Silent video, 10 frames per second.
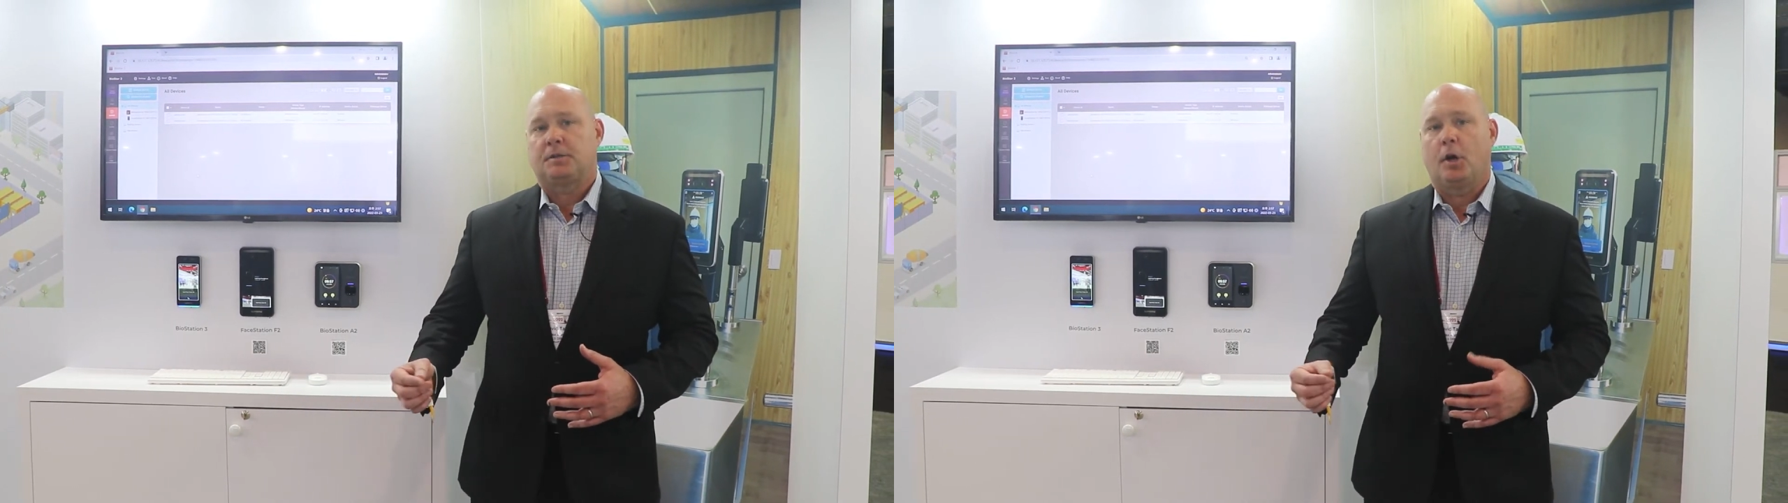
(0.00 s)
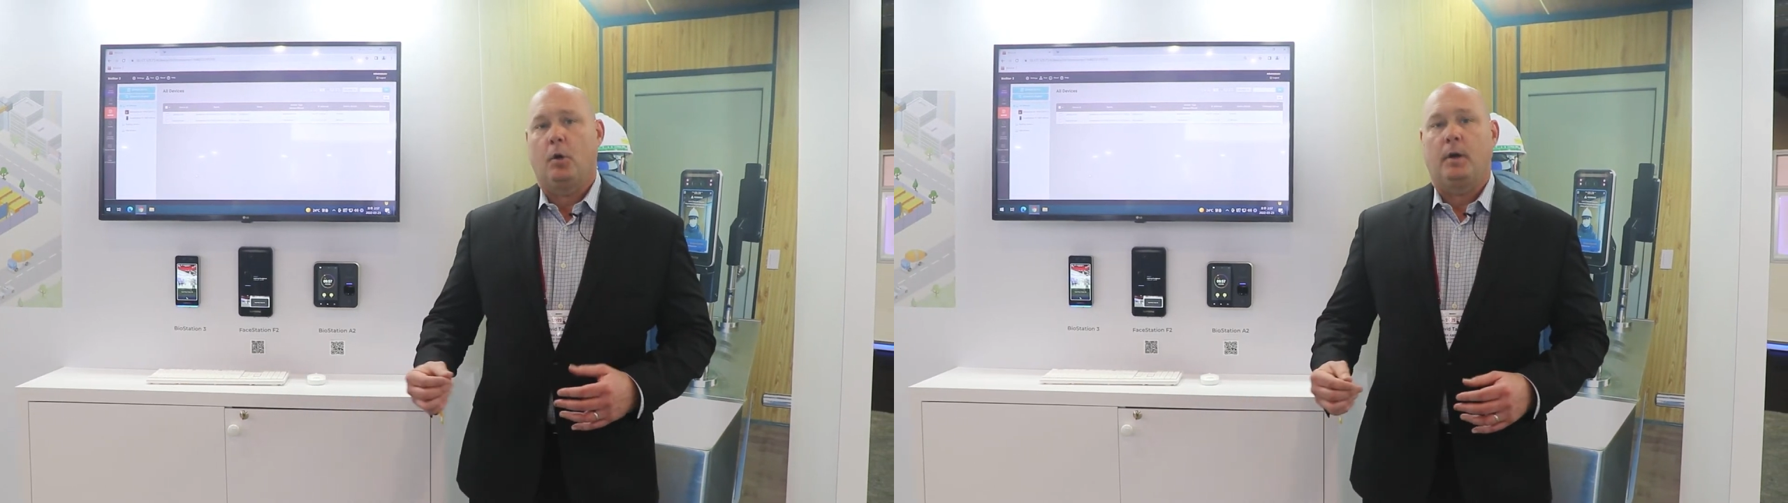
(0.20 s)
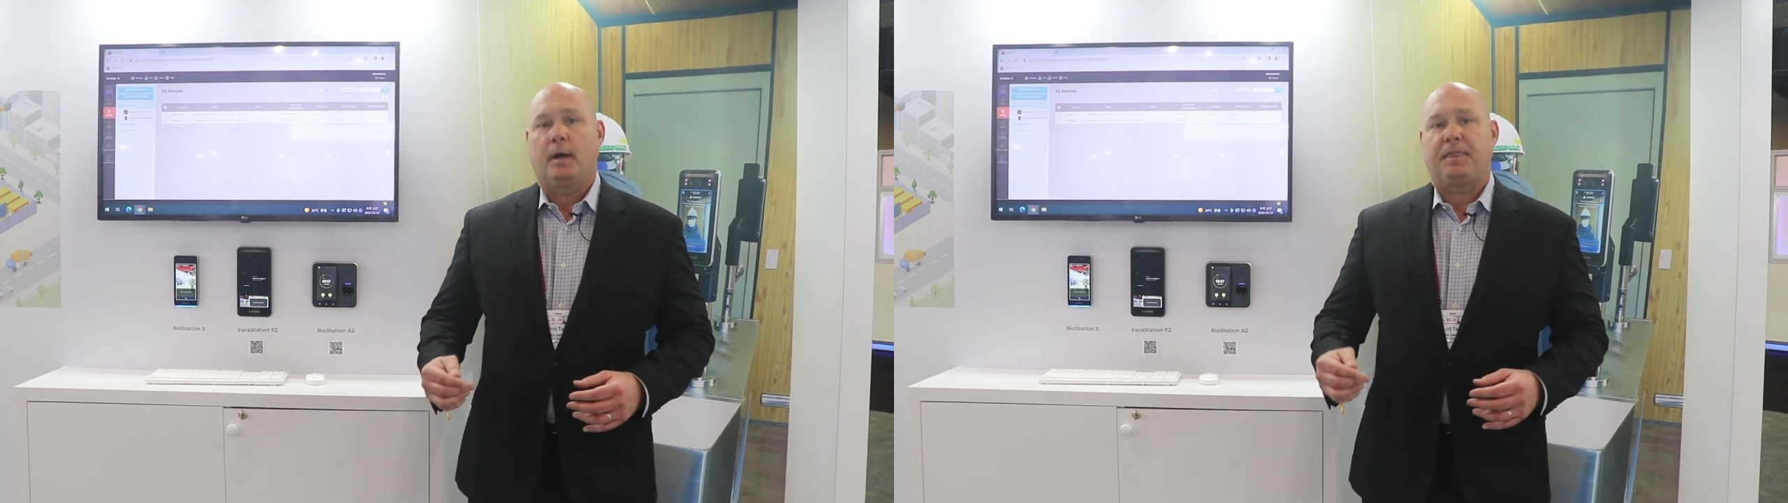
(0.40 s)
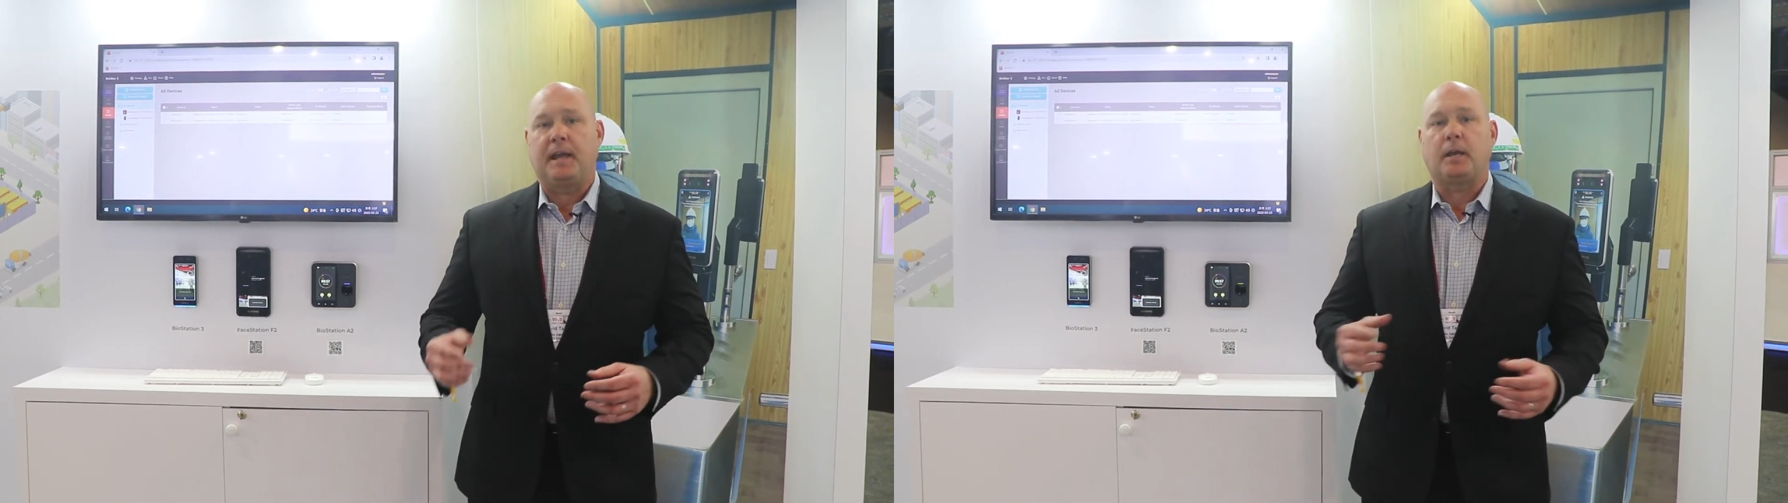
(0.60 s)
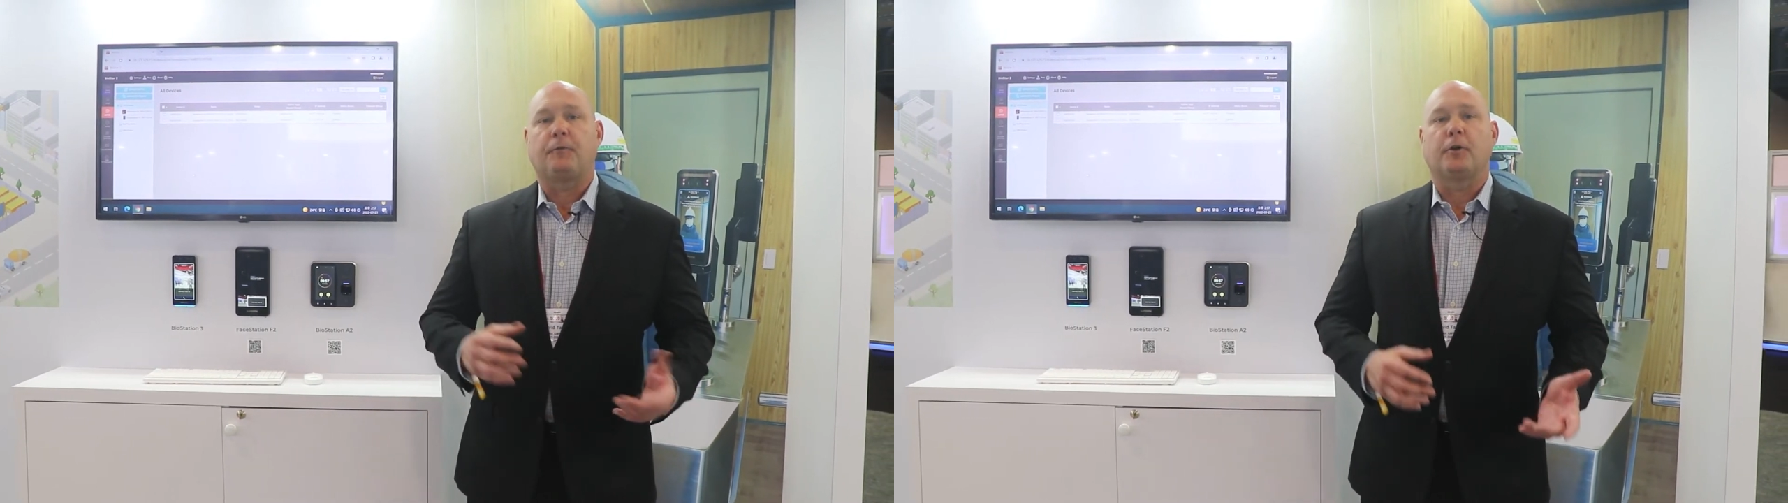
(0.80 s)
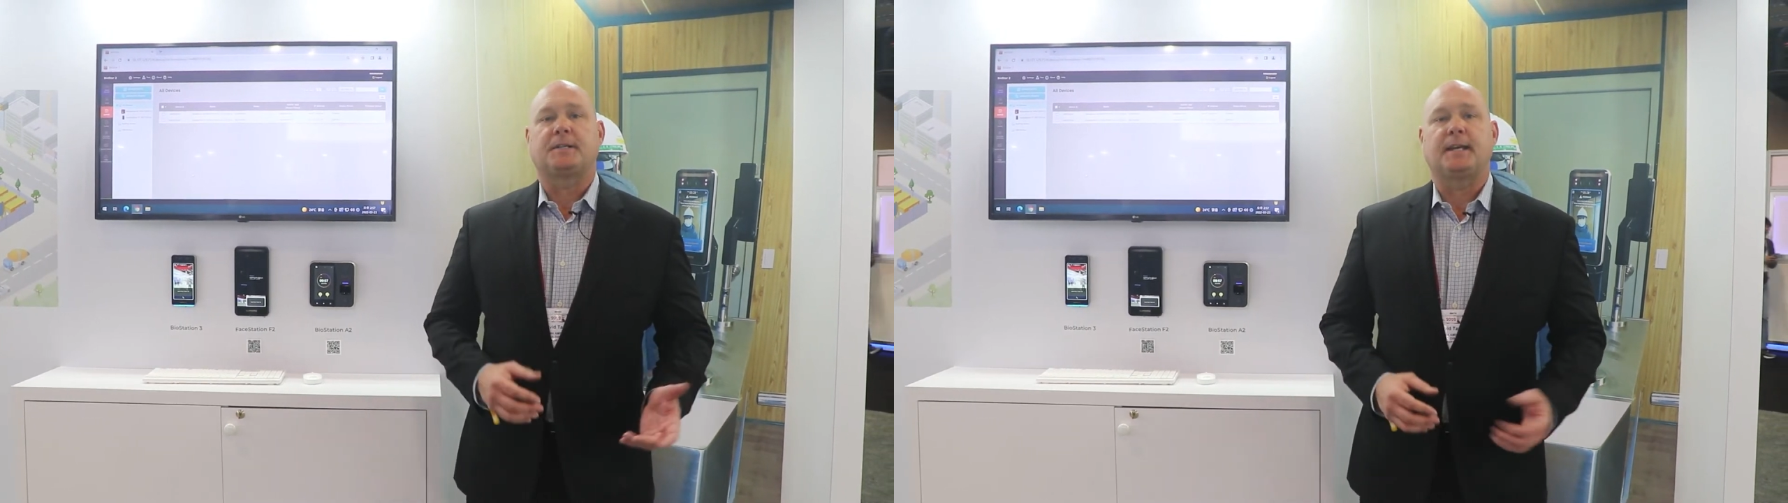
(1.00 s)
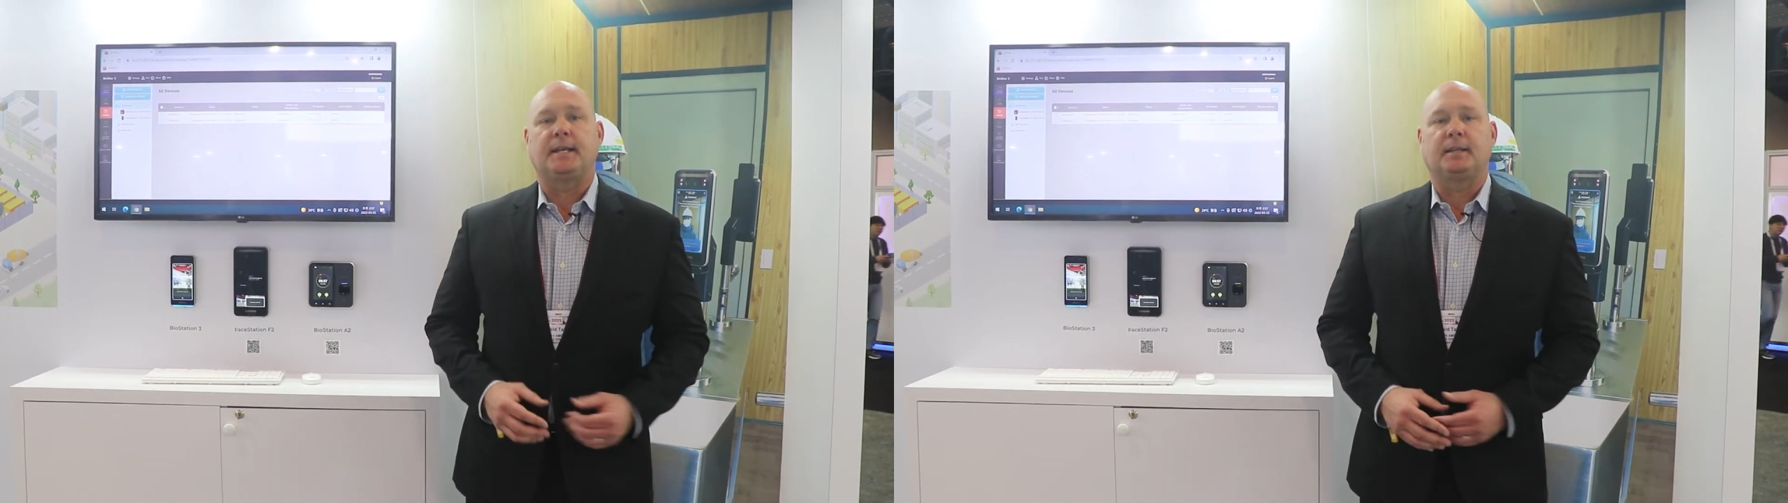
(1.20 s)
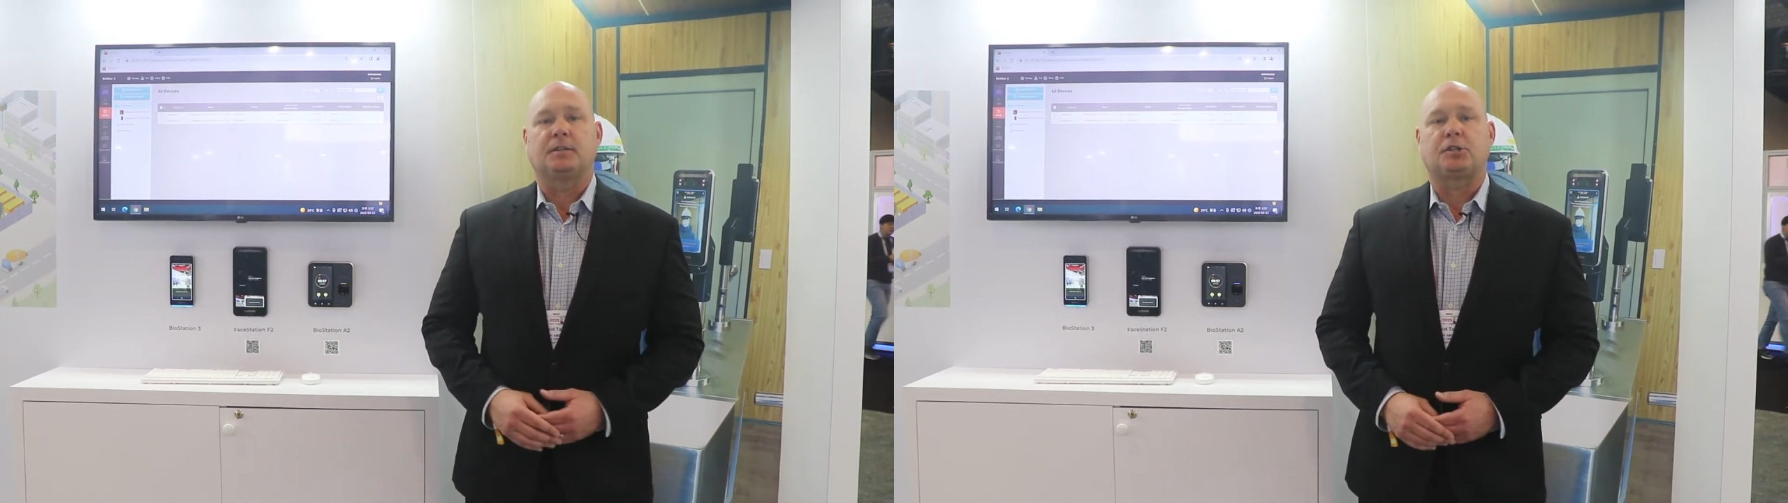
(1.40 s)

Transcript: So thank you for attending